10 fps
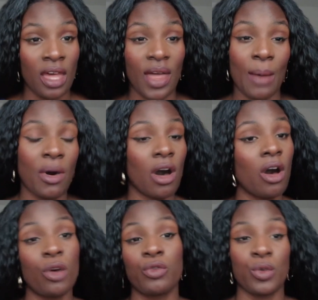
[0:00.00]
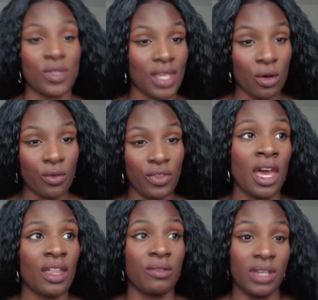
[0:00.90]
that part of yourself
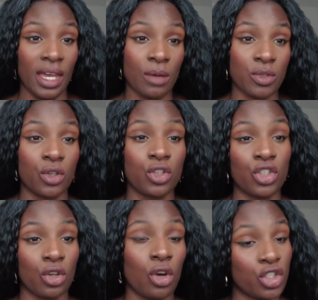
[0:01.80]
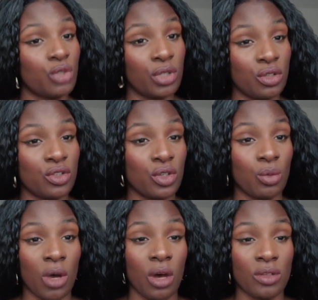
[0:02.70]
that really helps to contribute to
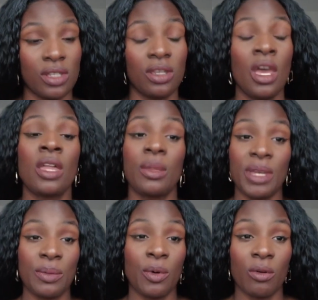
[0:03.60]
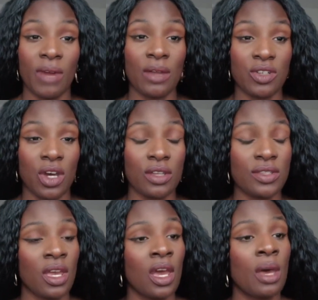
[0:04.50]
the world and the people around
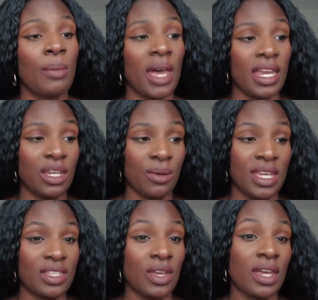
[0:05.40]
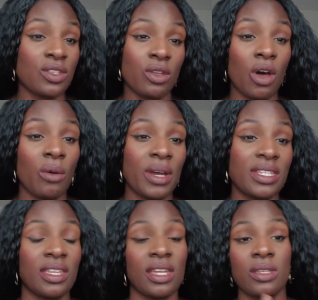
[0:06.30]
us. But anyways, yeah, so the whole
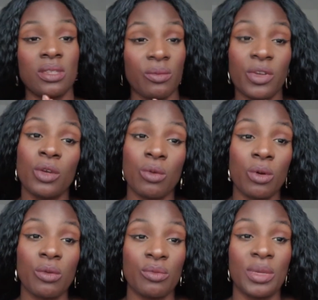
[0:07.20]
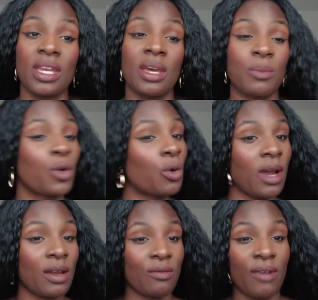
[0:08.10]
idea that there's something wrong with me, I'm not
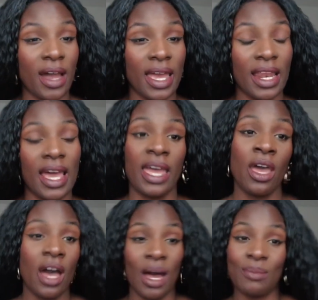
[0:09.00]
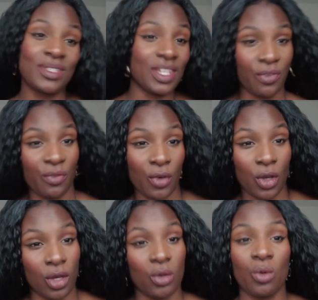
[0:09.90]
quite right, like, I'm
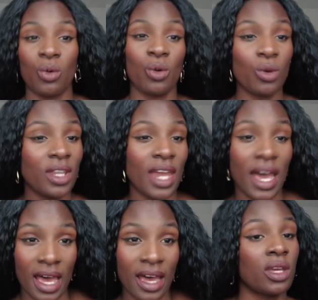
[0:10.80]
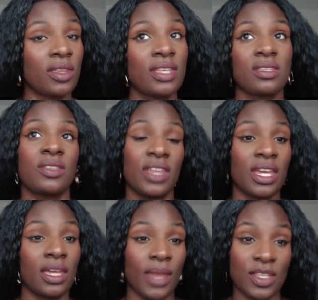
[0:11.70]
different, all of that, this is a
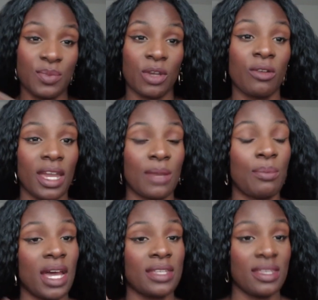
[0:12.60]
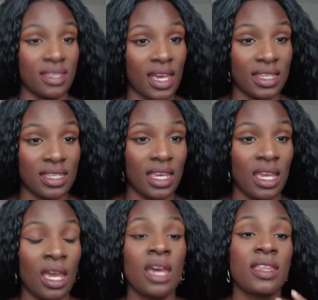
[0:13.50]
thinking that's been created by a society
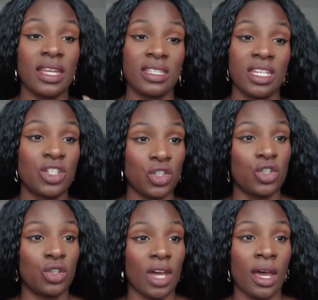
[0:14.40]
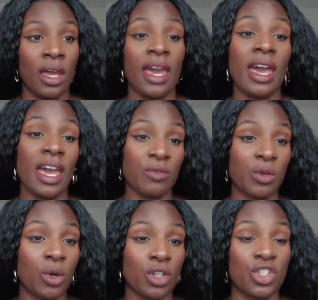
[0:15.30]
that teaches you that
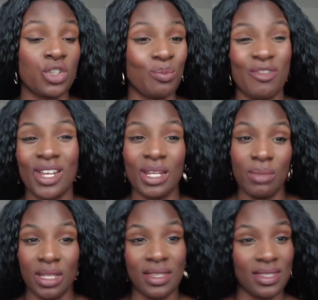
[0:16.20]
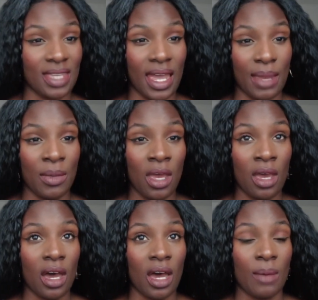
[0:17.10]
everyone should really be the same.
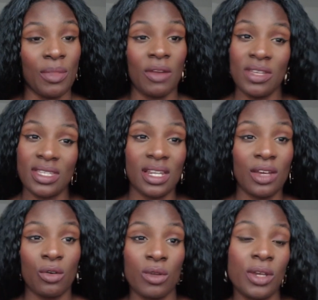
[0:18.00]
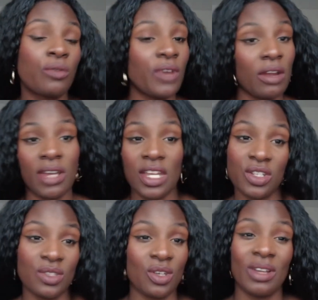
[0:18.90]
There is a little
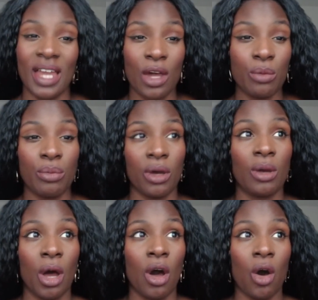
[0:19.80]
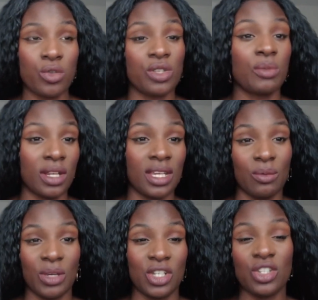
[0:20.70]
variations are allowed, but ultimately
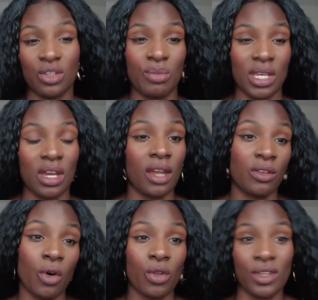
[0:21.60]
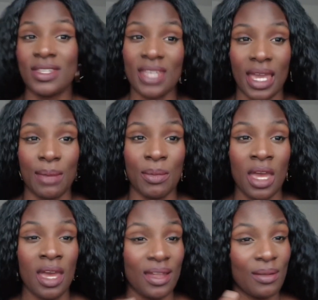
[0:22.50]
we should be kind of on the same
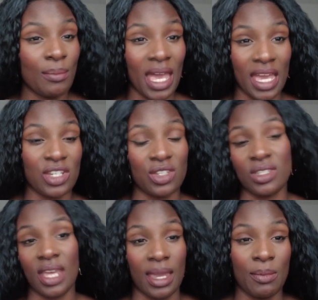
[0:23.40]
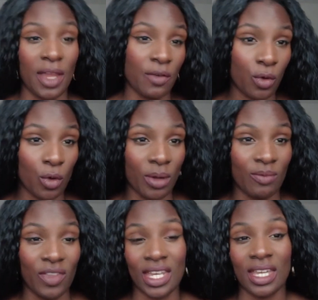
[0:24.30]
page and same level
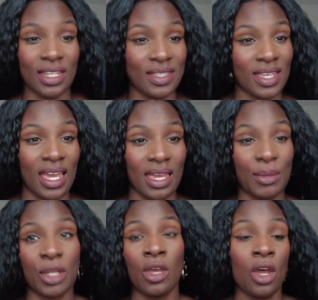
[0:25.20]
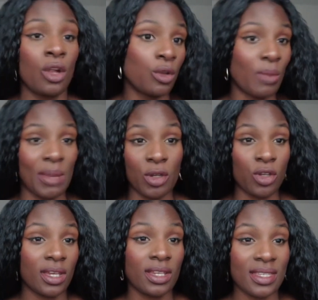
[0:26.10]
and thinking the same and maybe
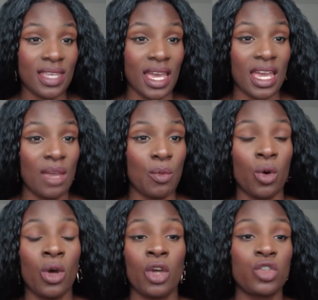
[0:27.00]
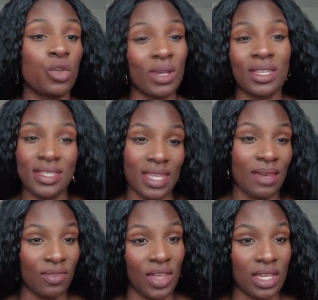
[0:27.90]
looking the same or doing the
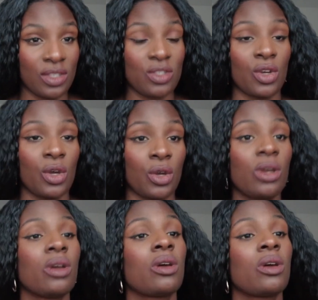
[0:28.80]
same thing. So